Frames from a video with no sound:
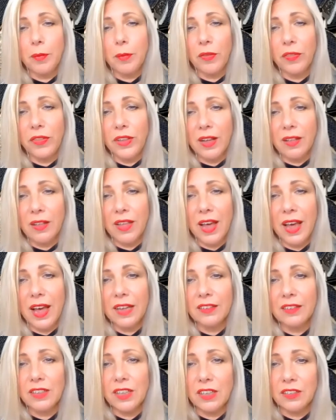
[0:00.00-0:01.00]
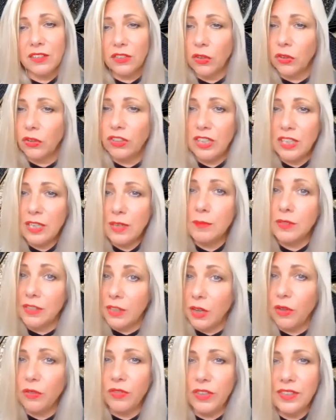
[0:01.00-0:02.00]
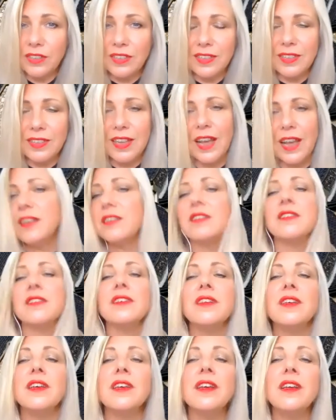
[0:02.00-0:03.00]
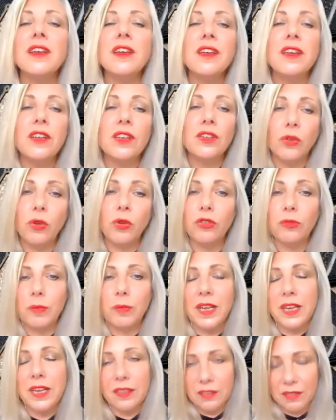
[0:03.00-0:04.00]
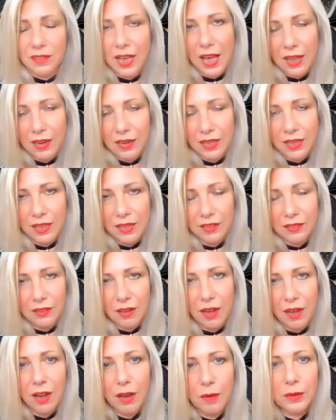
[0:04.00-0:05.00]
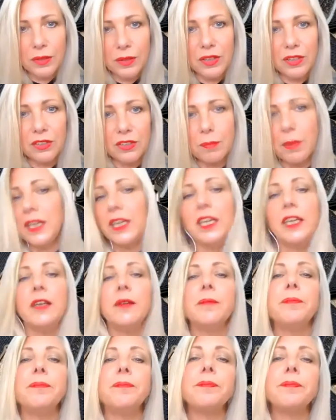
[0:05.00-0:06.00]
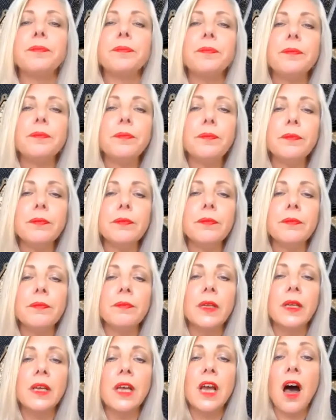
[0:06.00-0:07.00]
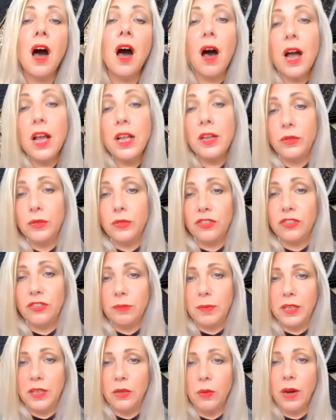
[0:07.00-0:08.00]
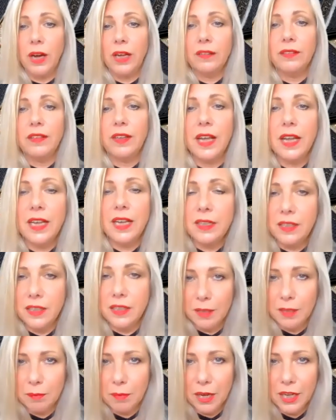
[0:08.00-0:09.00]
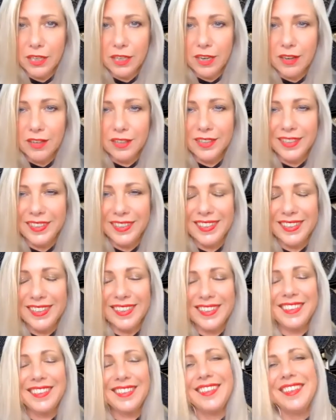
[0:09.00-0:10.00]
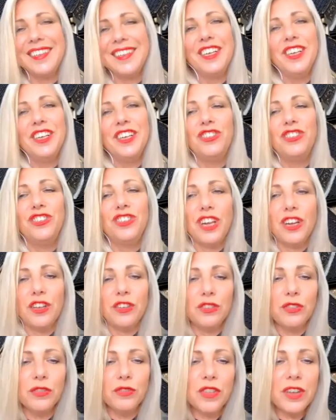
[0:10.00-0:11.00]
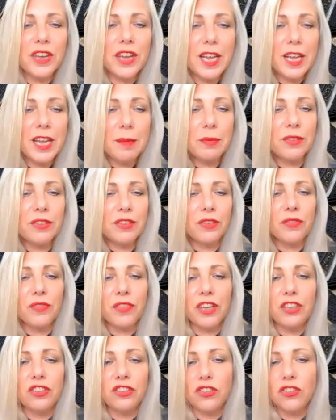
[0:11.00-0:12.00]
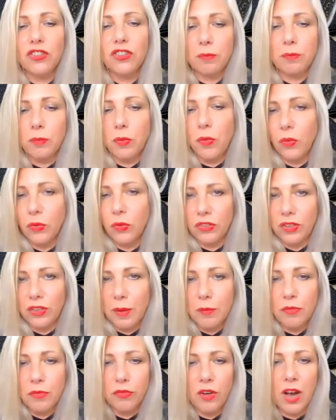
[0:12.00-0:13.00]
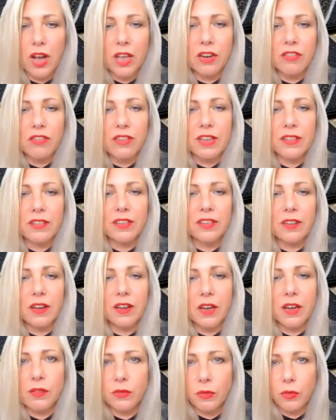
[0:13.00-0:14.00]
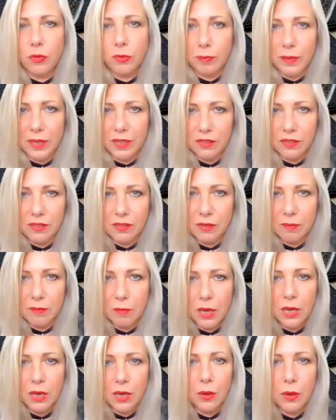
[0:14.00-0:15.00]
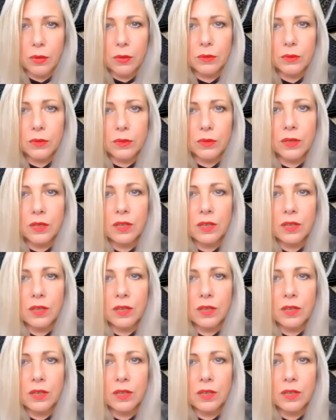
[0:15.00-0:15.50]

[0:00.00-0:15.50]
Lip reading: on the other hand, has gotten himself into debt, not being as canny as I with his money. I used to be quite the lady in my younger years, jealous of the neighbours if they should sport some finery that I thought better than my own.